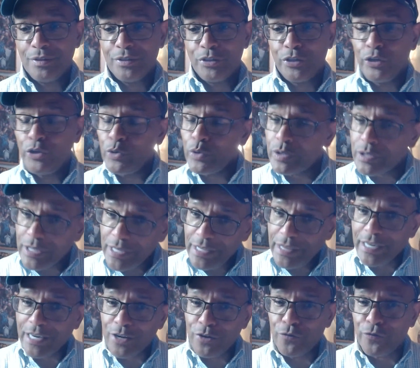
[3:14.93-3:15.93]
Do you see
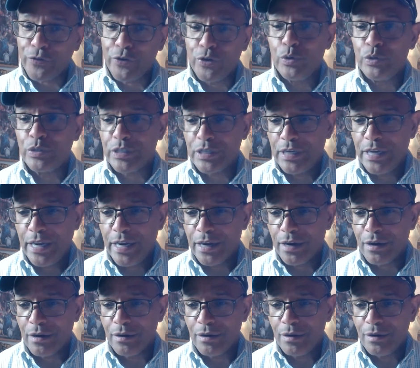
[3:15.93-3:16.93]
the confusion here?
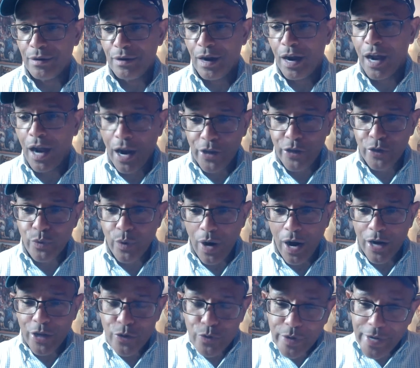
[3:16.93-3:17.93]
Are
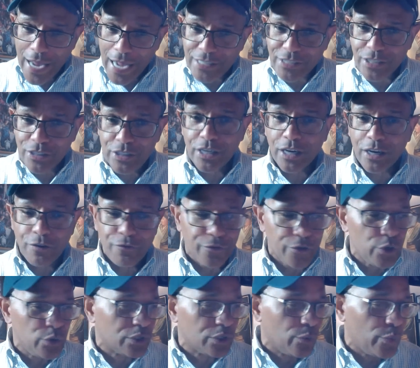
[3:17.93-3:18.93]
you catching the
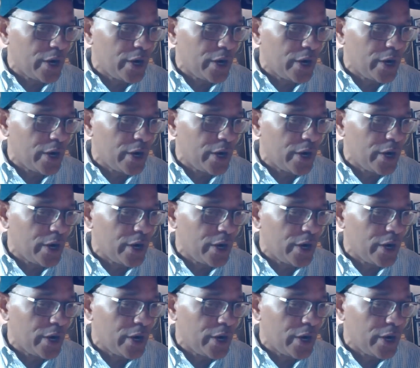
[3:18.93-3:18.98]
confusion?